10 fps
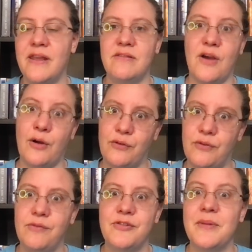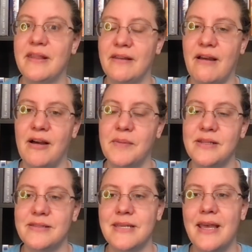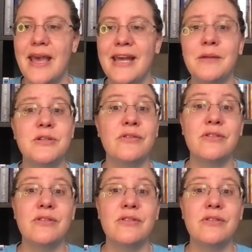they talk to me in the comments. And I'm sure